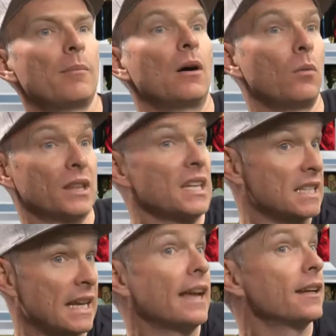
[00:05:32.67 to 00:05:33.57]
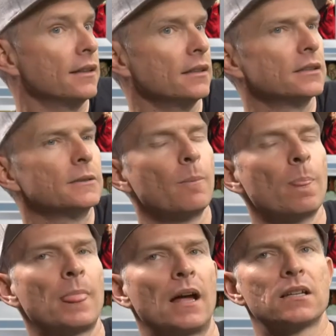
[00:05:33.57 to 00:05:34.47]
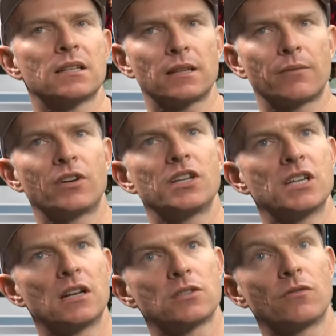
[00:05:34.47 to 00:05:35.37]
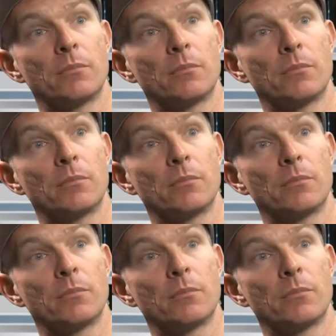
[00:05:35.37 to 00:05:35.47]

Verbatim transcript: about what the standard is? And it's something I'm very jealous of.